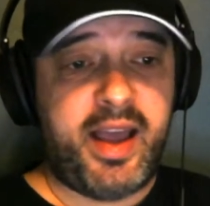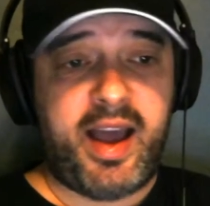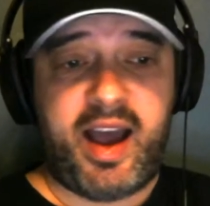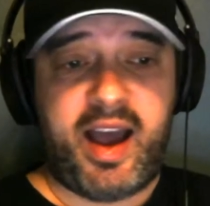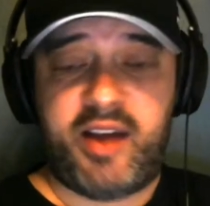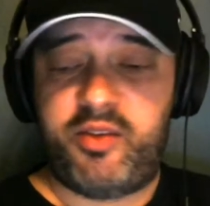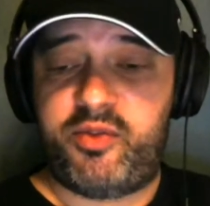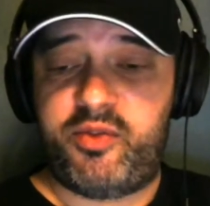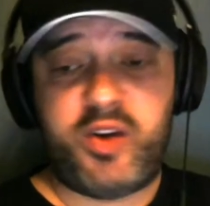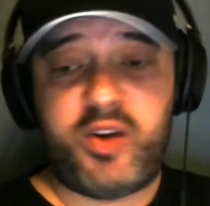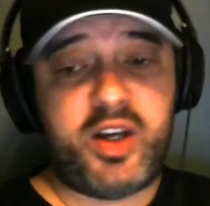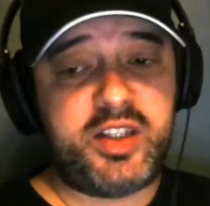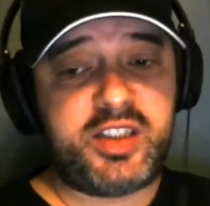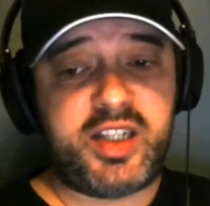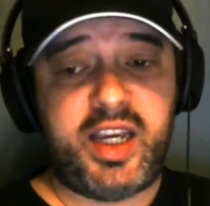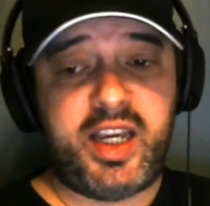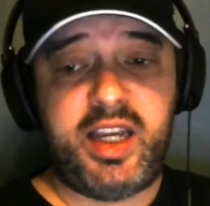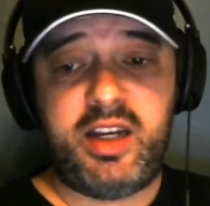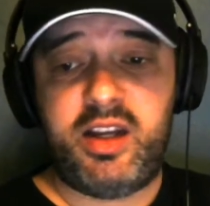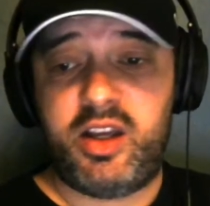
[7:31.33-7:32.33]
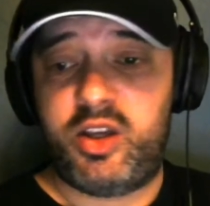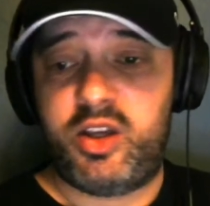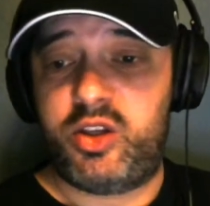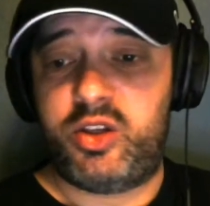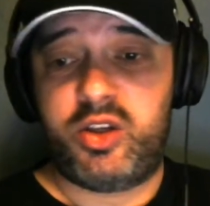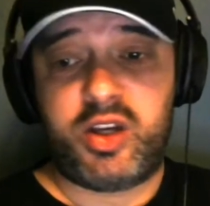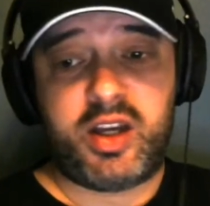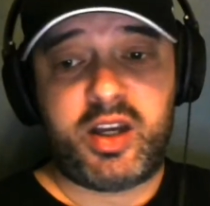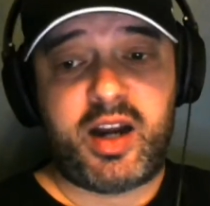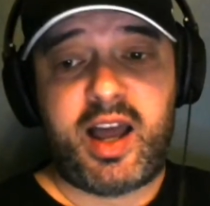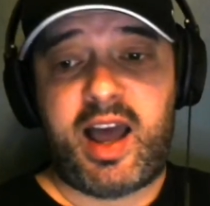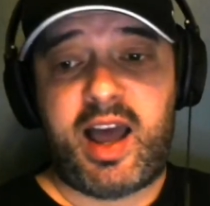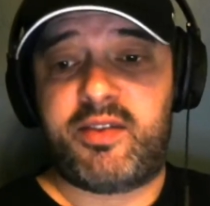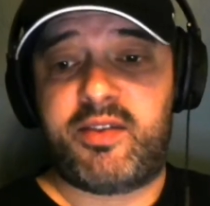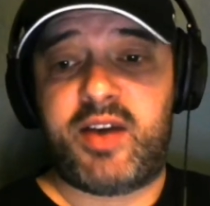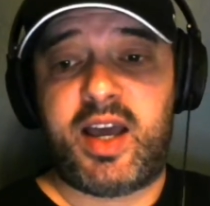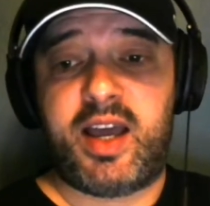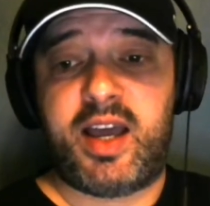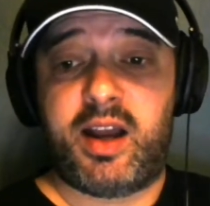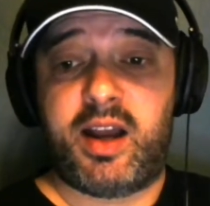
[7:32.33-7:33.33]
And 13, you're going to have
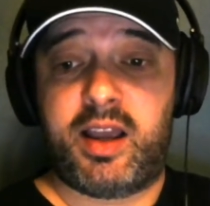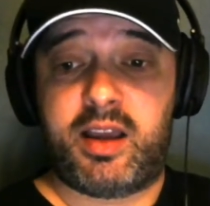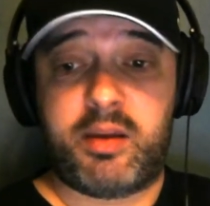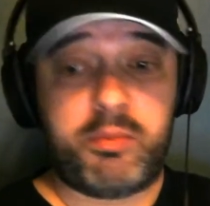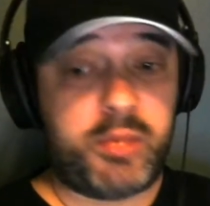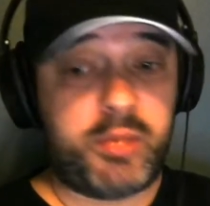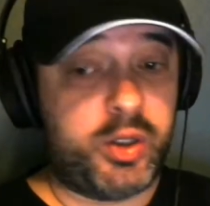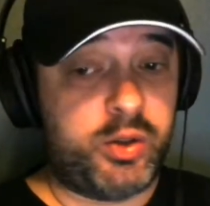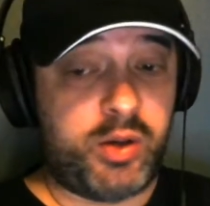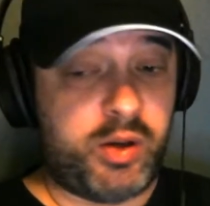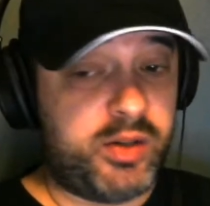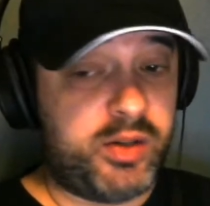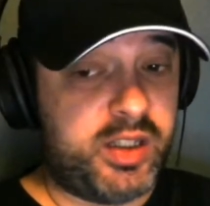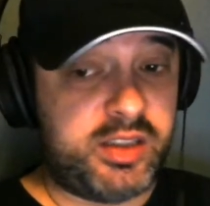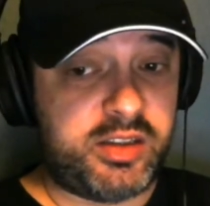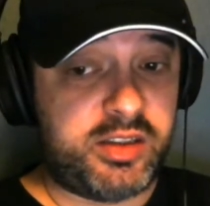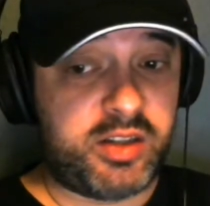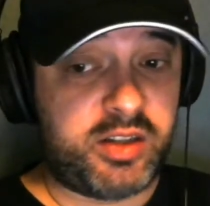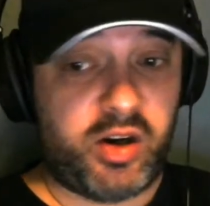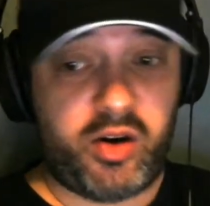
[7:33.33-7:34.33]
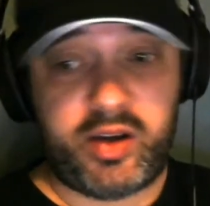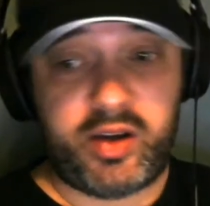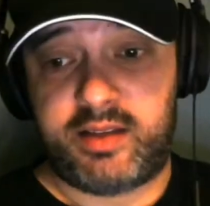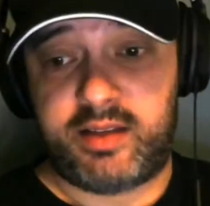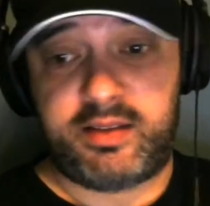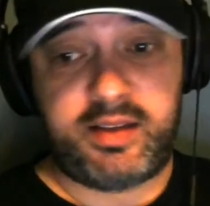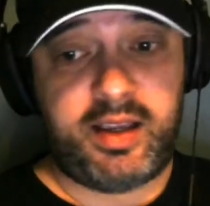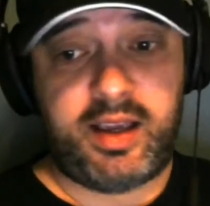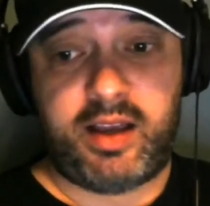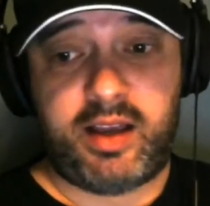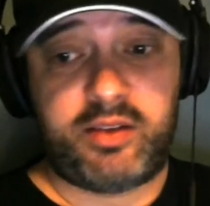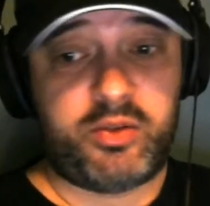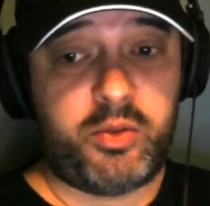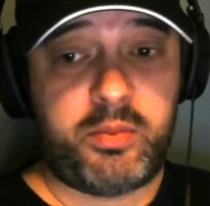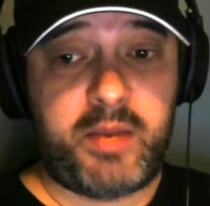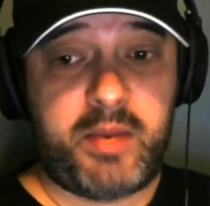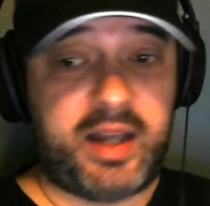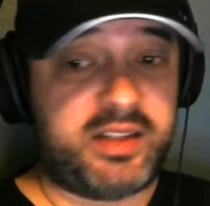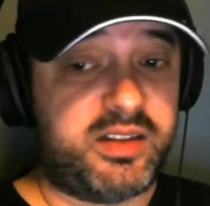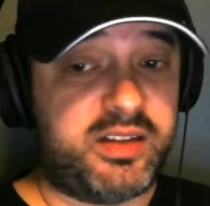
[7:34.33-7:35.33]
a headache, but you don't need to target Diaz or
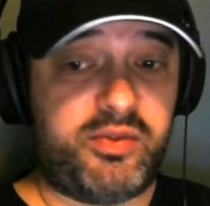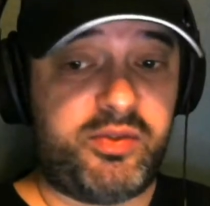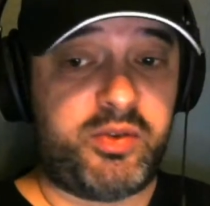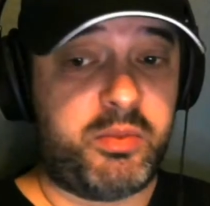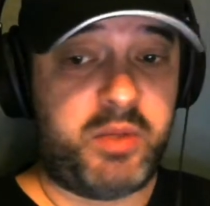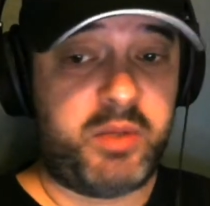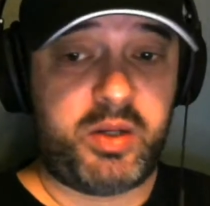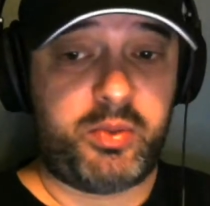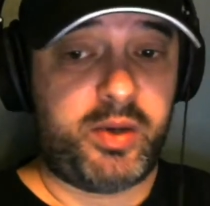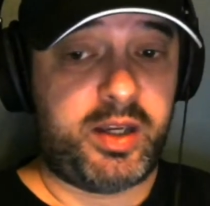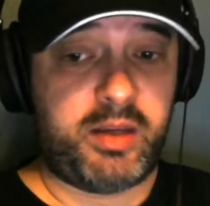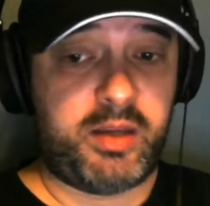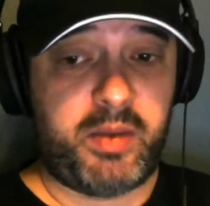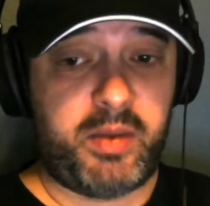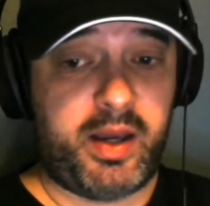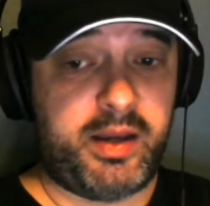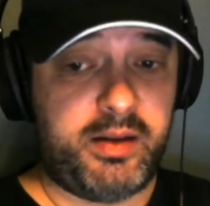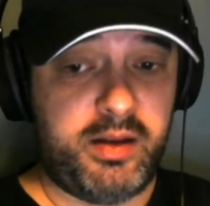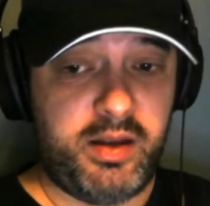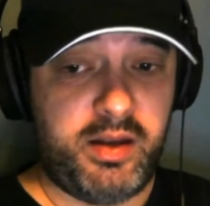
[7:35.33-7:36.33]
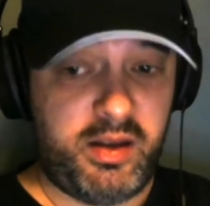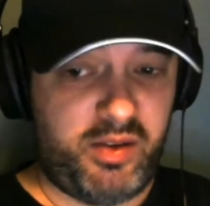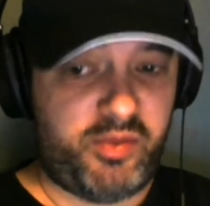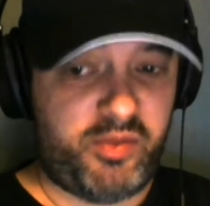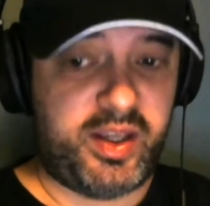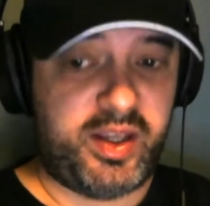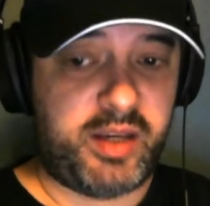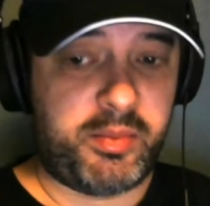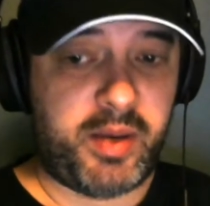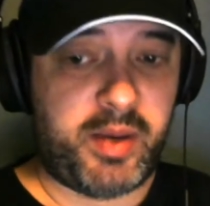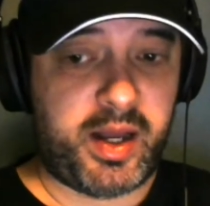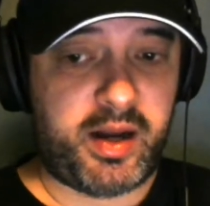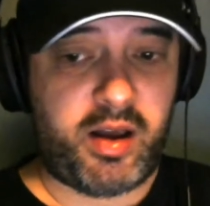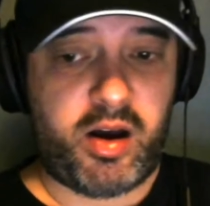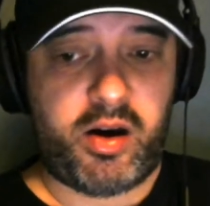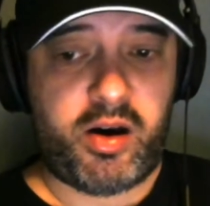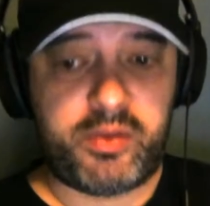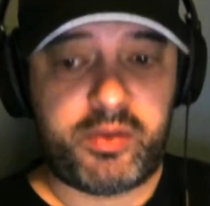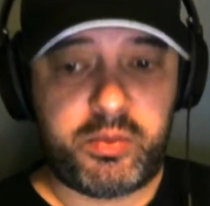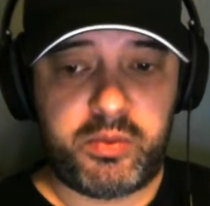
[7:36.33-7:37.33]
Matic for midweek, mate. Think about it
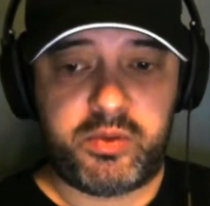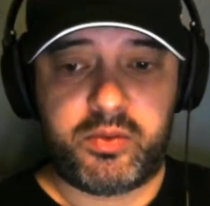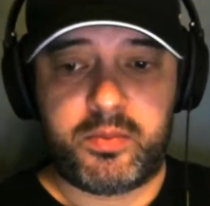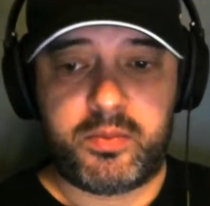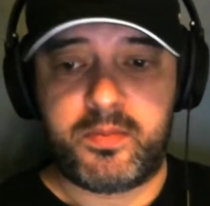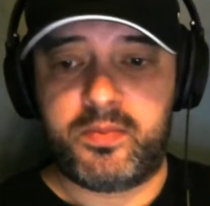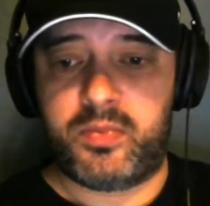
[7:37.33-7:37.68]
afterwards.